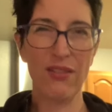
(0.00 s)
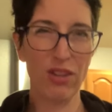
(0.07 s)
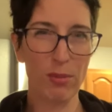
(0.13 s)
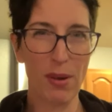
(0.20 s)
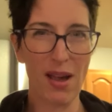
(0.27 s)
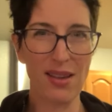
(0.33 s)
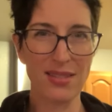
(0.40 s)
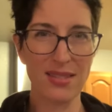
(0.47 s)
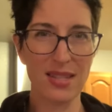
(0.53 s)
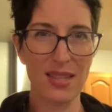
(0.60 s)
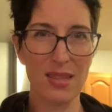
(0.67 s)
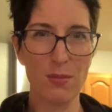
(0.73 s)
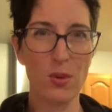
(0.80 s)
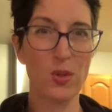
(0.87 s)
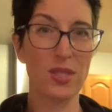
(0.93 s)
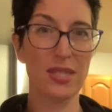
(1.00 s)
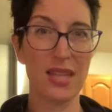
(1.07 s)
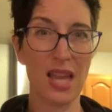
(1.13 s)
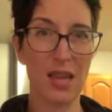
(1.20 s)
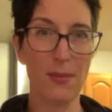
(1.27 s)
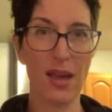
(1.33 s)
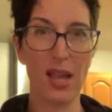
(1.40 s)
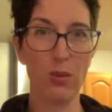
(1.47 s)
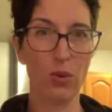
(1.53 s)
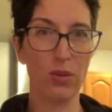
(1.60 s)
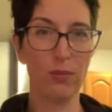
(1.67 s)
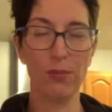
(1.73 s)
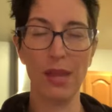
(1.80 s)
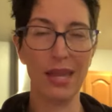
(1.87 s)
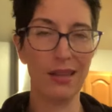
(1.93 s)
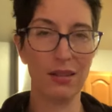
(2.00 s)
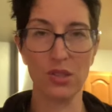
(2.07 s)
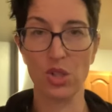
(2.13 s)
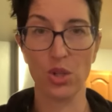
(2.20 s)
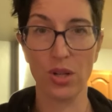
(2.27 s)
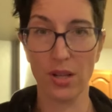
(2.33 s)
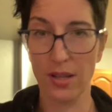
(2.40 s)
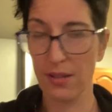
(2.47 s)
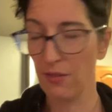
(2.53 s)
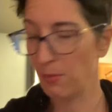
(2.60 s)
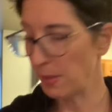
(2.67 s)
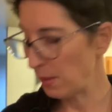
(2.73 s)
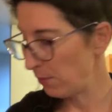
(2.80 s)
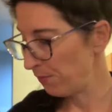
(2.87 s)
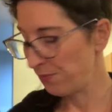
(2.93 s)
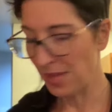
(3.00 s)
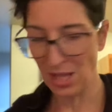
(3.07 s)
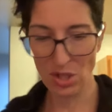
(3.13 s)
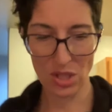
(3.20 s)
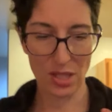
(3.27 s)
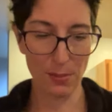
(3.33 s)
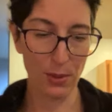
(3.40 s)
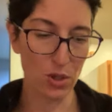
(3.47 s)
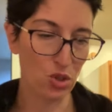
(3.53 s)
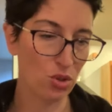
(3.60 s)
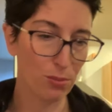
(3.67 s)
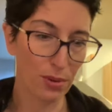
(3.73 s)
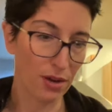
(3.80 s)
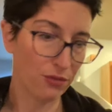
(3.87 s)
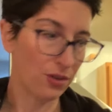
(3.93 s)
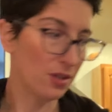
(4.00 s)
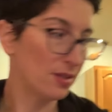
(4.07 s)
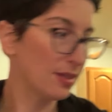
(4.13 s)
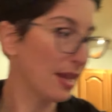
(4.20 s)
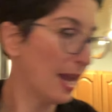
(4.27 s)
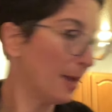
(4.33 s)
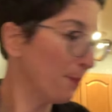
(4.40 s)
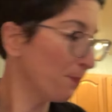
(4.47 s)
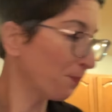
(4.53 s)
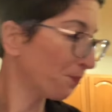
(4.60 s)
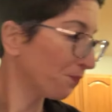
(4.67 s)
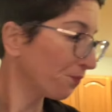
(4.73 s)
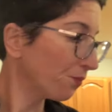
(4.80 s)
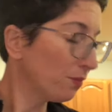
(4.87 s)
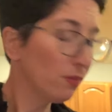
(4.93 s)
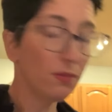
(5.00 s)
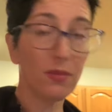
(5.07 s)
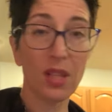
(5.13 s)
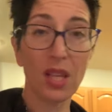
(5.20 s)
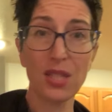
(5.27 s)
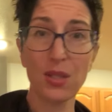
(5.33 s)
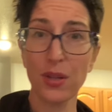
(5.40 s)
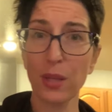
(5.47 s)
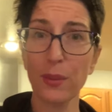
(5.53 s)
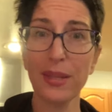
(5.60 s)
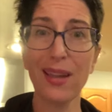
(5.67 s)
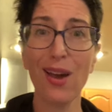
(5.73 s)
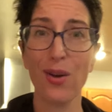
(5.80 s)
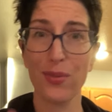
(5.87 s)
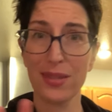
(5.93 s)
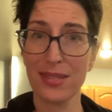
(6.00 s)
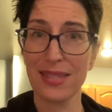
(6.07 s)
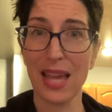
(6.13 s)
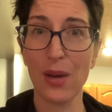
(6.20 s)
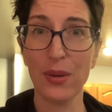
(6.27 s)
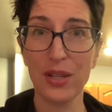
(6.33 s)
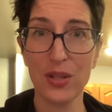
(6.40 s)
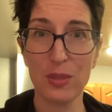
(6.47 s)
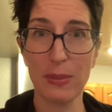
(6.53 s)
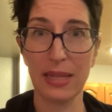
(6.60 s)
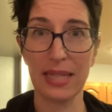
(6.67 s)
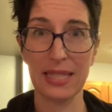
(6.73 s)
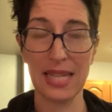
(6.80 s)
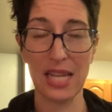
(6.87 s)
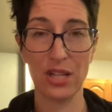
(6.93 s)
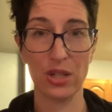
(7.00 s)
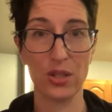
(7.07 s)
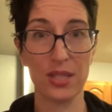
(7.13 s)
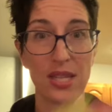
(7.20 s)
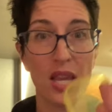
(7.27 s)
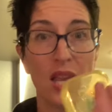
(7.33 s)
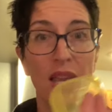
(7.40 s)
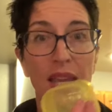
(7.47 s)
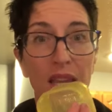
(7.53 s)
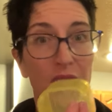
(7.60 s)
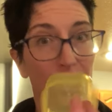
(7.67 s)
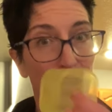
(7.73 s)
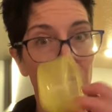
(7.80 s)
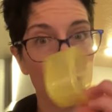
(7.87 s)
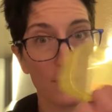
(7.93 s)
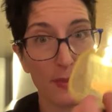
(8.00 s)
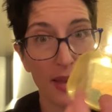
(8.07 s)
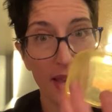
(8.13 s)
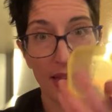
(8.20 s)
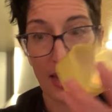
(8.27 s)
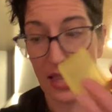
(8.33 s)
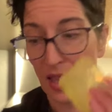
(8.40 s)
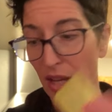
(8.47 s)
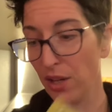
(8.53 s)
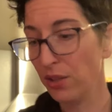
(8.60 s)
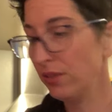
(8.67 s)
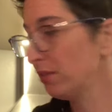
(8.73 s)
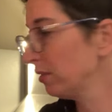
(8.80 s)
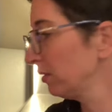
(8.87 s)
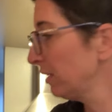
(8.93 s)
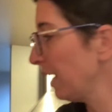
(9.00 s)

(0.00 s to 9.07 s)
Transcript: unless they're having pasta. Then most of the time I will make an alternative, but that's just a personal preference, okay? So here we go. This is how I use my containers. Here's my